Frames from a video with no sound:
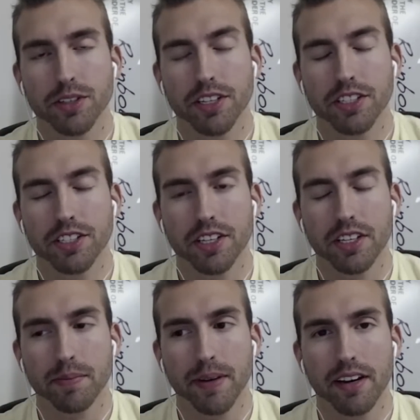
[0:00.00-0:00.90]
going to
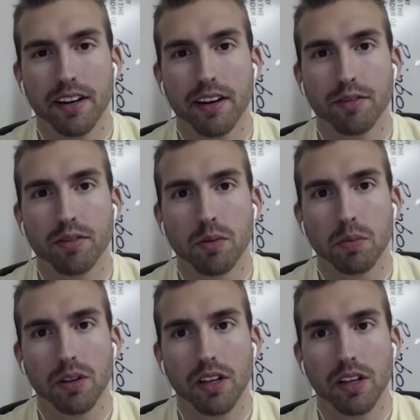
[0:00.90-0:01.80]
depend on how Formal
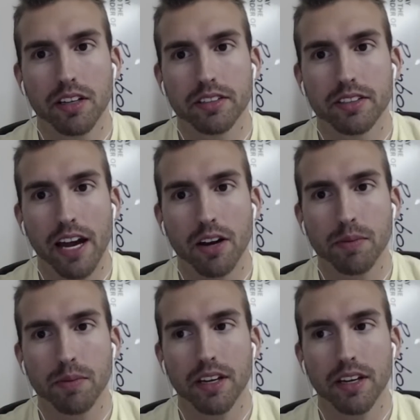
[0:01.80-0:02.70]
plays. That'll
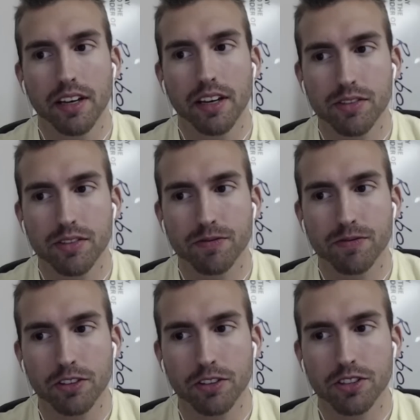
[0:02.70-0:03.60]
be his
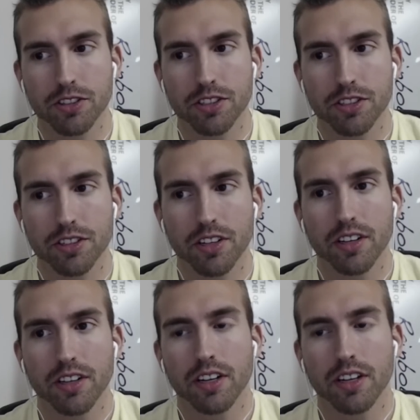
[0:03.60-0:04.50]
first.
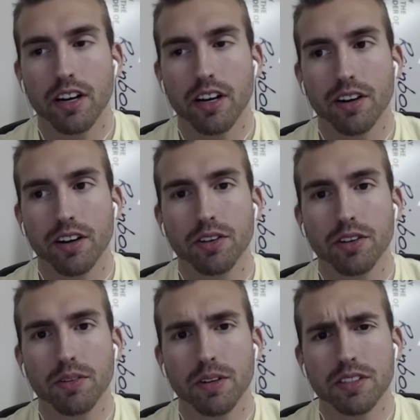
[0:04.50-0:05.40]
Who did
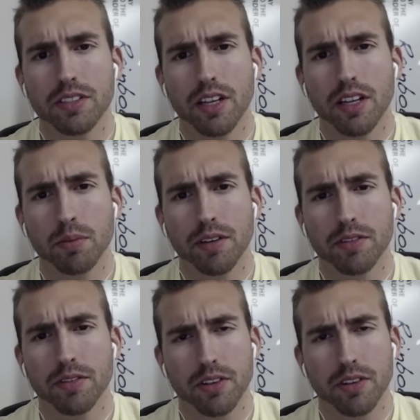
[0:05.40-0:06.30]
we say they play first
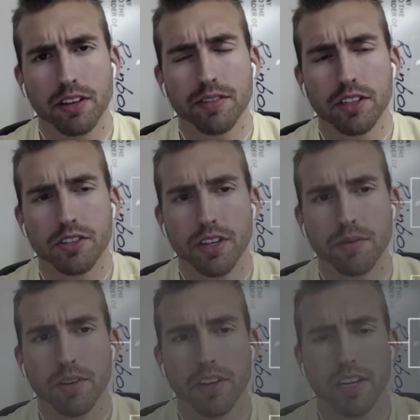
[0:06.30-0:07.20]
round? Living the Dream. Okay, so